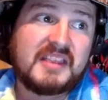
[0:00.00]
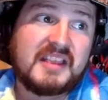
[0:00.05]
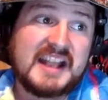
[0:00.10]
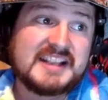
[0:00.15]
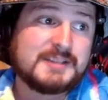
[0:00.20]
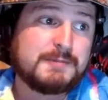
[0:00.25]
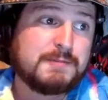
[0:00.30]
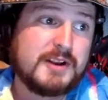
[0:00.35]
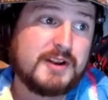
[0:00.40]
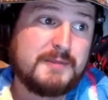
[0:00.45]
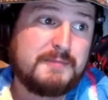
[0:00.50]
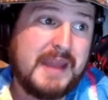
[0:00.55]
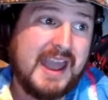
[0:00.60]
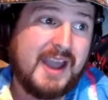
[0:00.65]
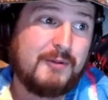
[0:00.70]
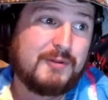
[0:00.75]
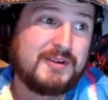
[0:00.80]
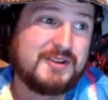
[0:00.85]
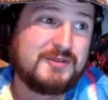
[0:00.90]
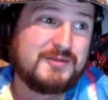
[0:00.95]
that's pretty
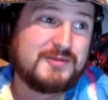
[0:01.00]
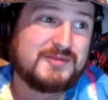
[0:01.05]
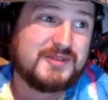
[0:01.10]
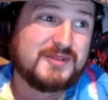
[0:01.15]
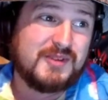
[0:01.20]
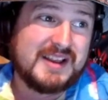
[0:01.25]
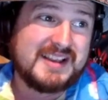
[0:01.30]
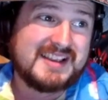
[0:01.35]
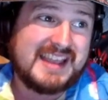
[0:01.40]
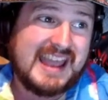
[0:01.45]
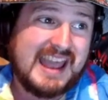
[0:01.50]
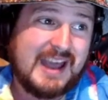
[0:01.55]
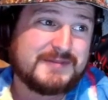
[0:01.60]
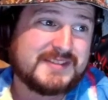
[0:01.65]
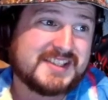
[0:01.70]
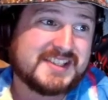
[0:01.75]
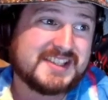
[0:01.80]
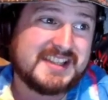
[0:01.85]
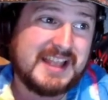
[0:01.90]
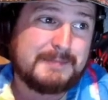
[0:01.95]
bad when you like have
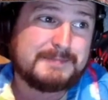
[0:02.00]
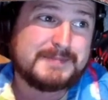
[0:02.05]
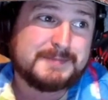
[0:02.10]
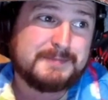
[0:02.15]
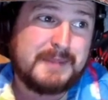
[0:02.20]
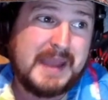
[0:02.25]
steps